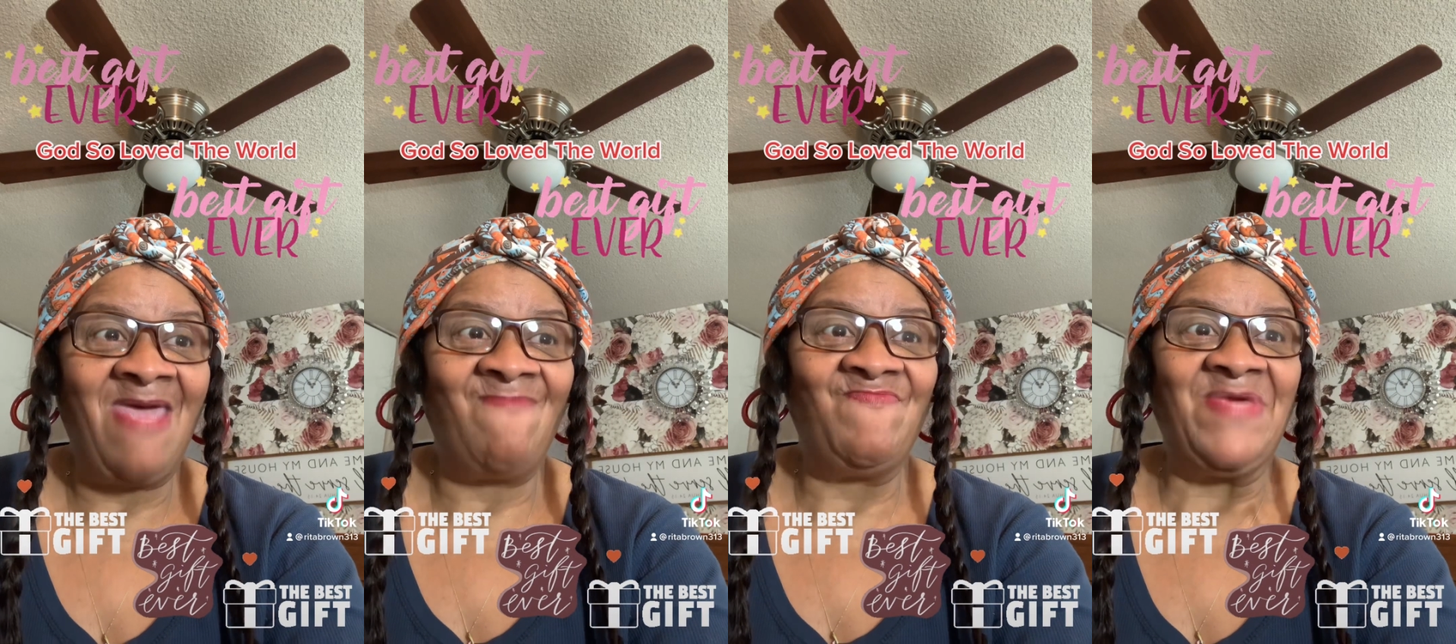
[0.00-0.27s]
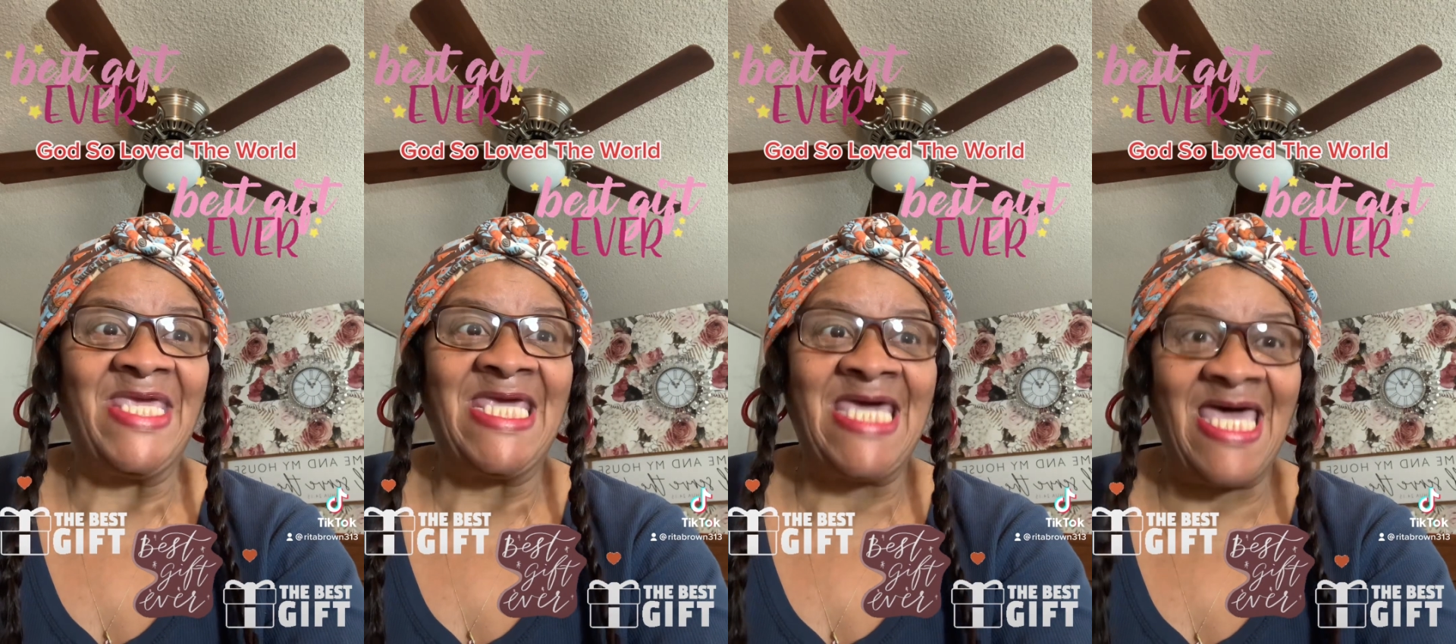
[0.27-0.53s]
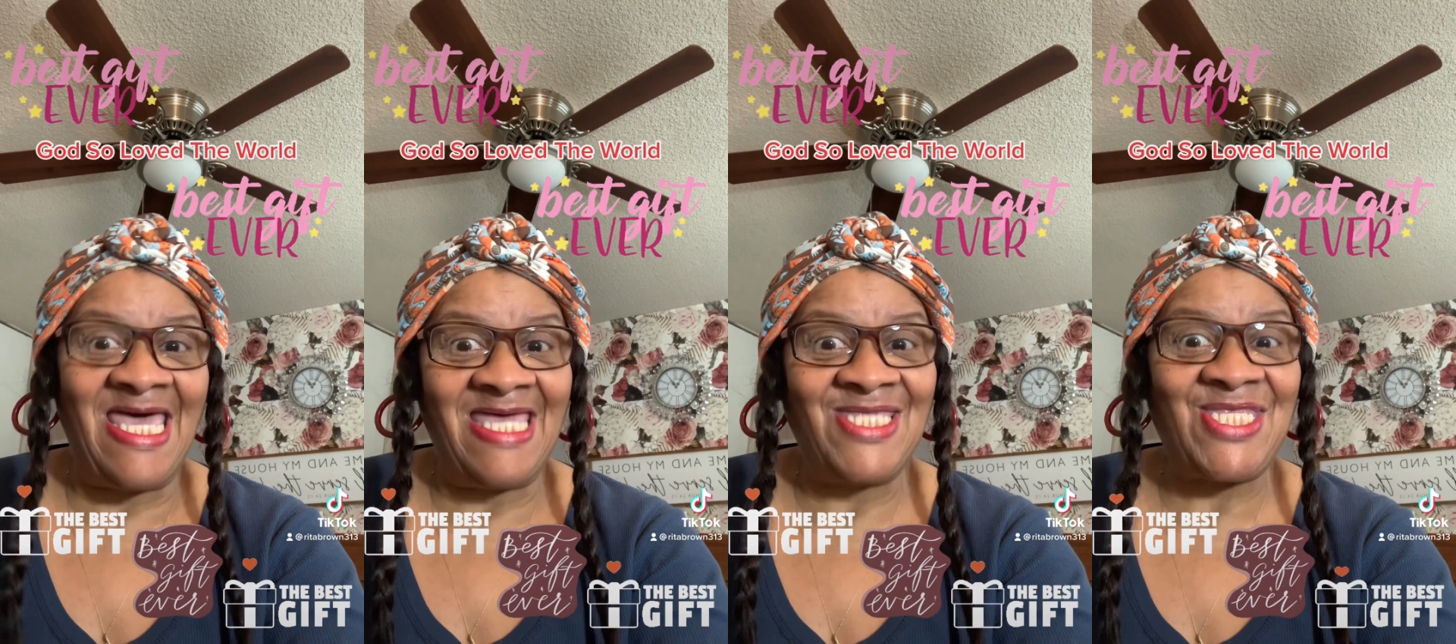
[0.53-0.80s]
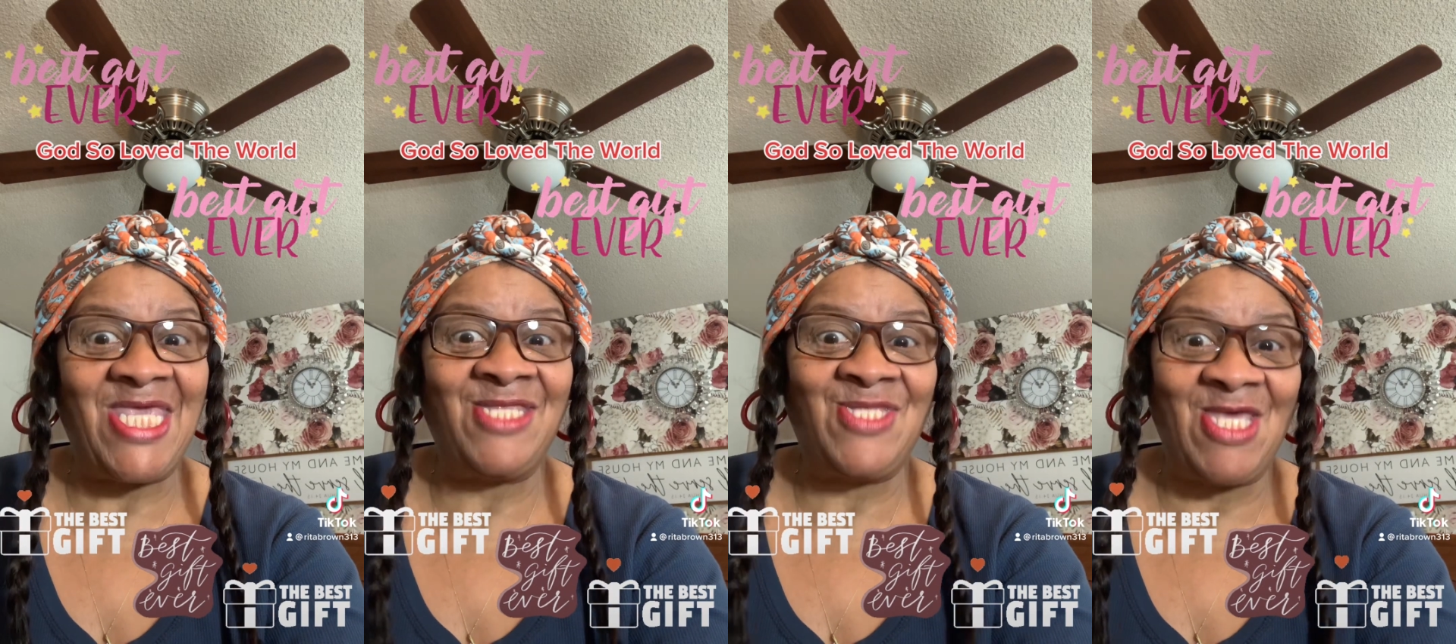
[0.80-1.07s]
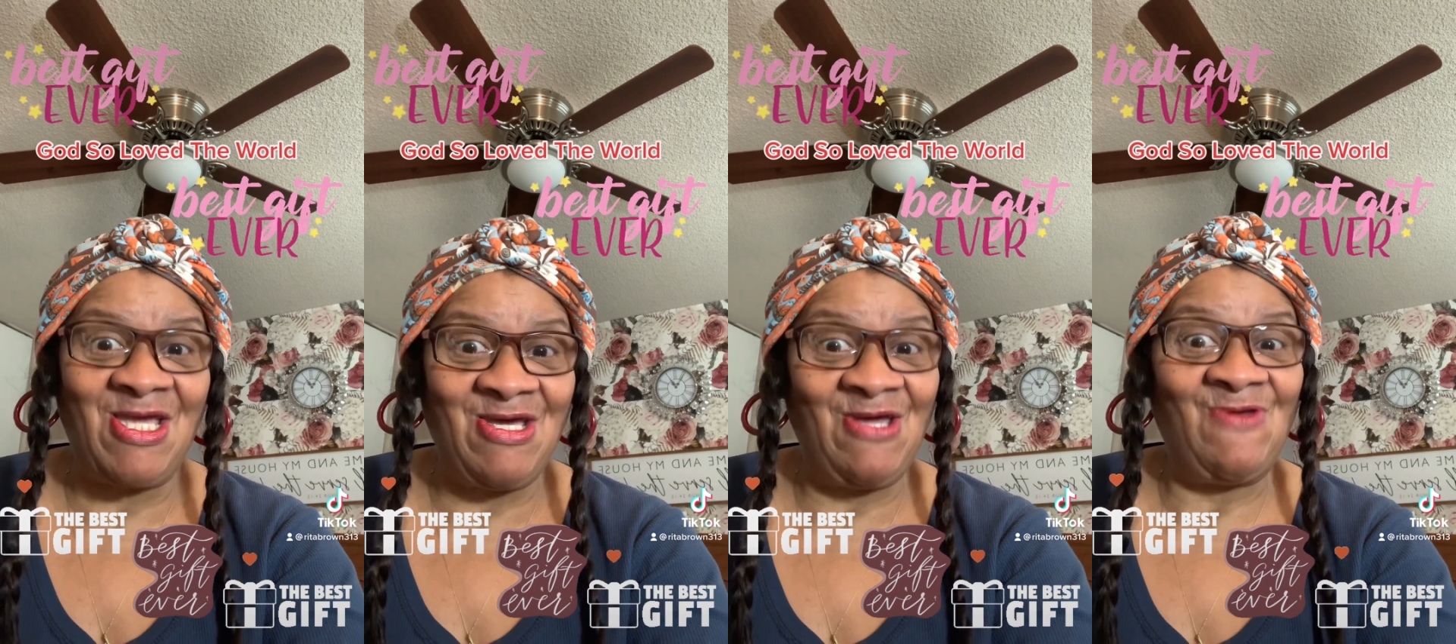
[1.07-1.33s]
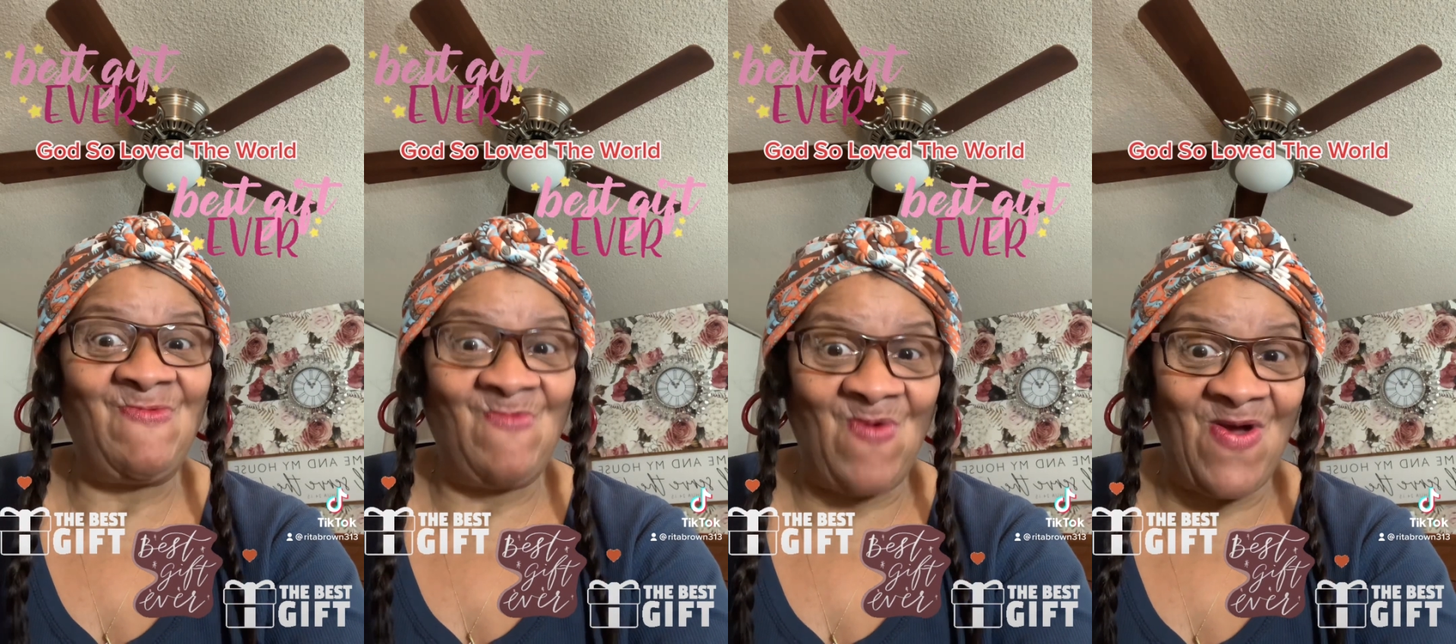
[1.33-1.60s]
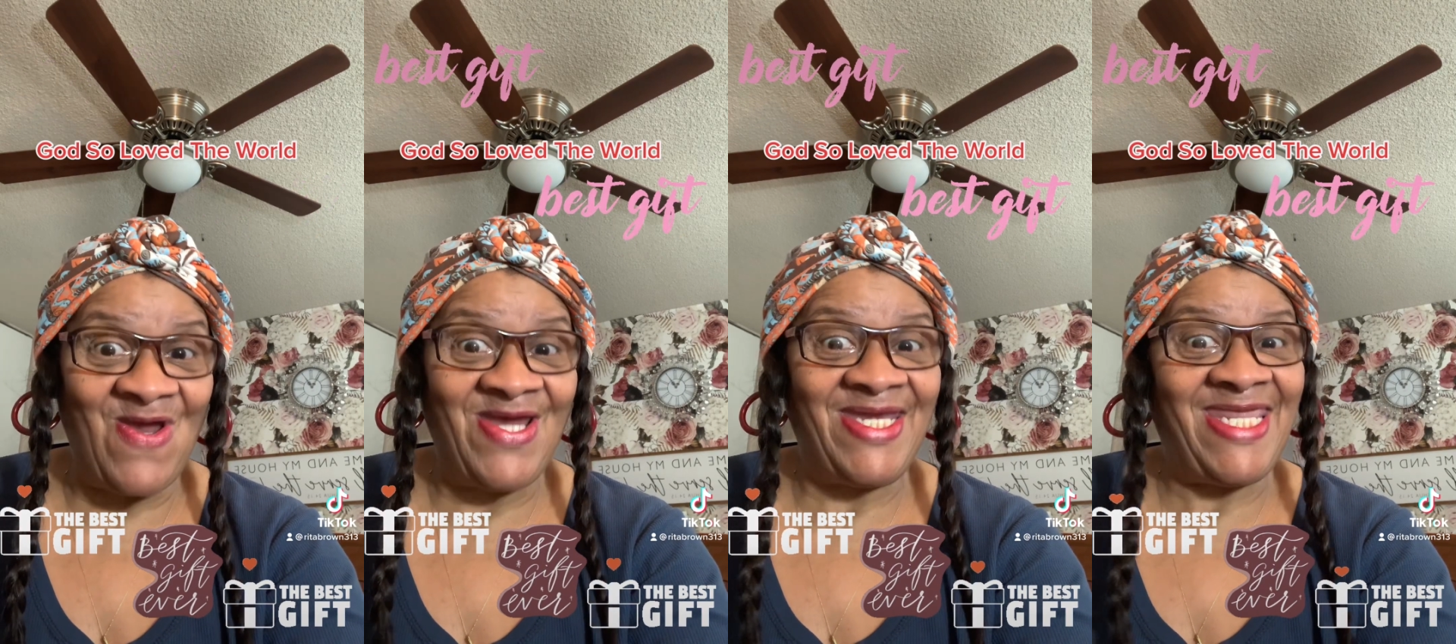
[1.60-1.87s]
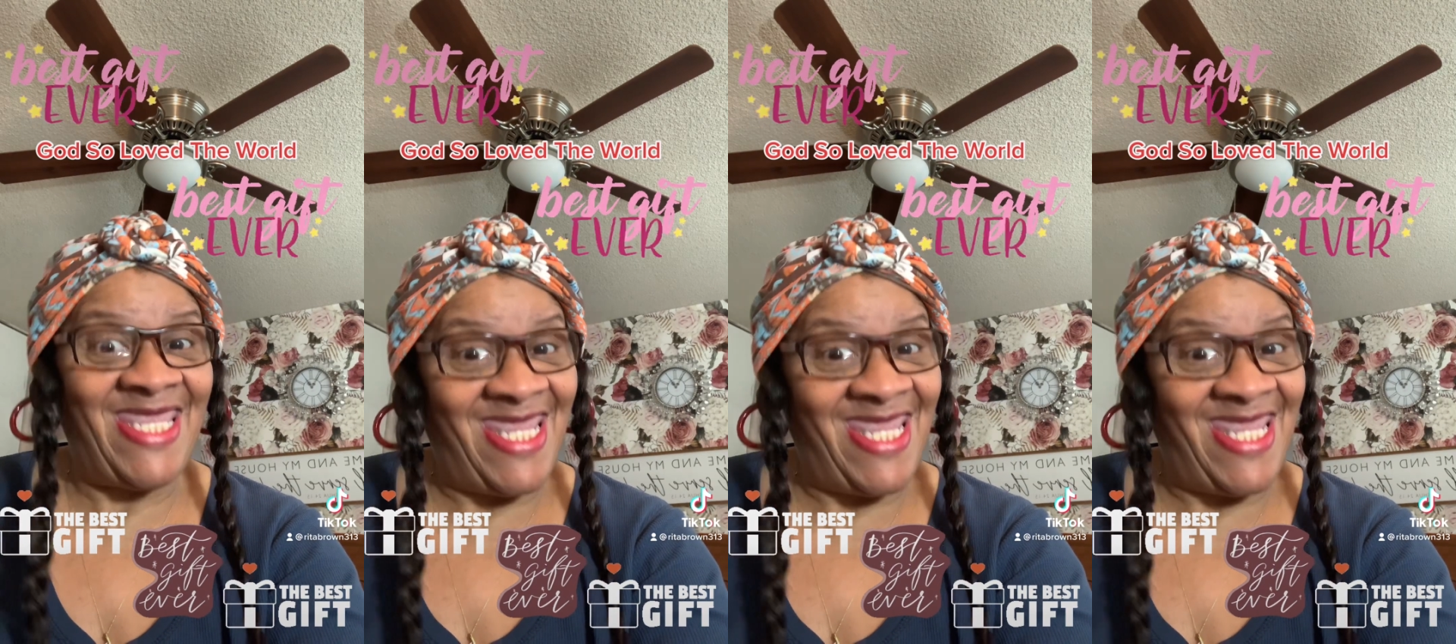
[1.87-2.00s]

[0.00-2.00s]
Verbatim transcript: because it's a good word,